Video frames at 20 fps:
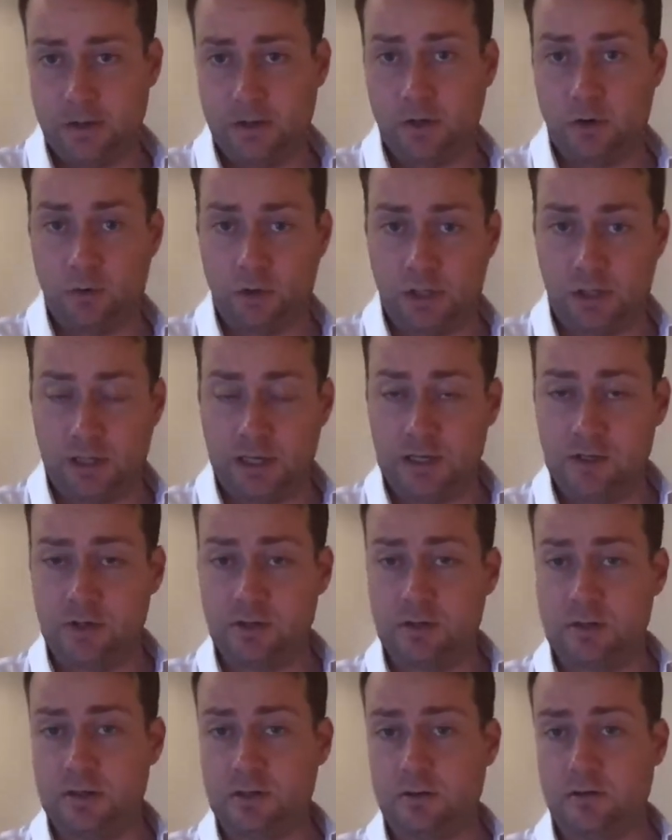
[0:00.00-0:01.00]
I know the Old
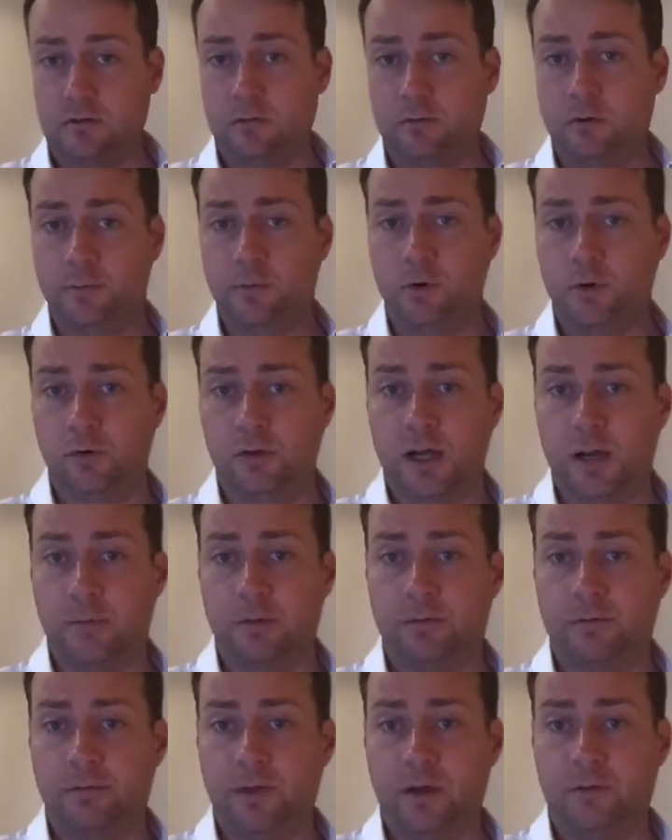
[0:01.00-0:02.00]
Collegians Football
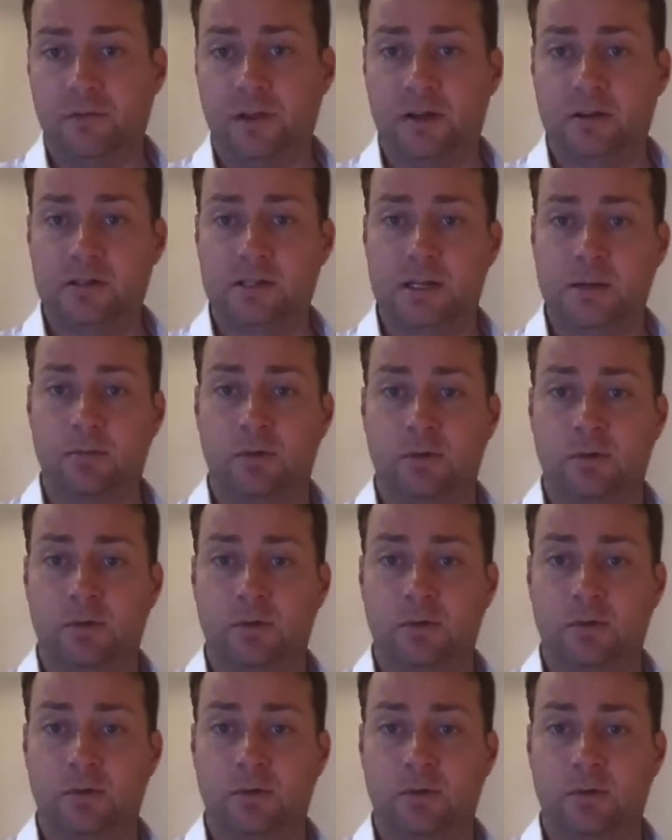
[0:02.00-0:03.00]
Club have done a
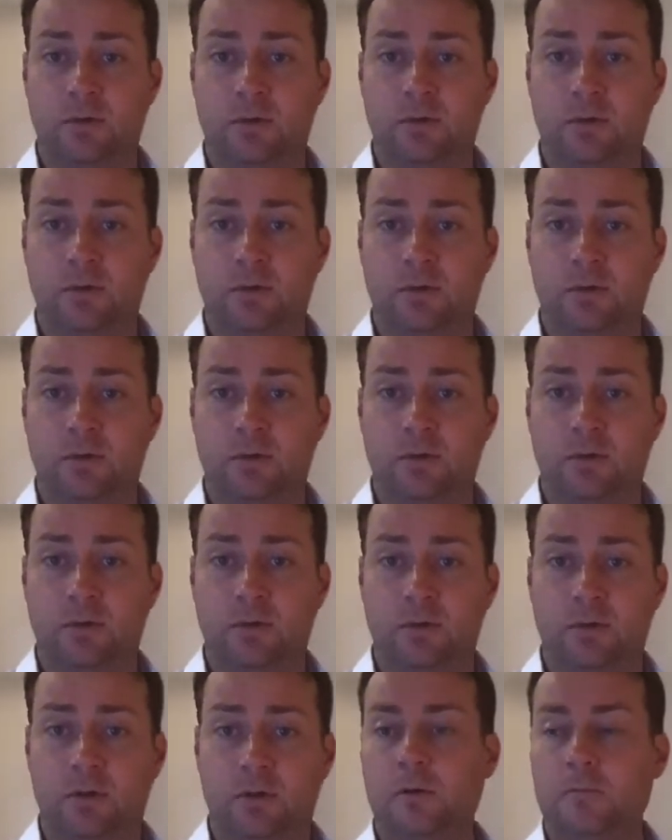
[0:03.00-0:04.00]
similar thing with their sponsors.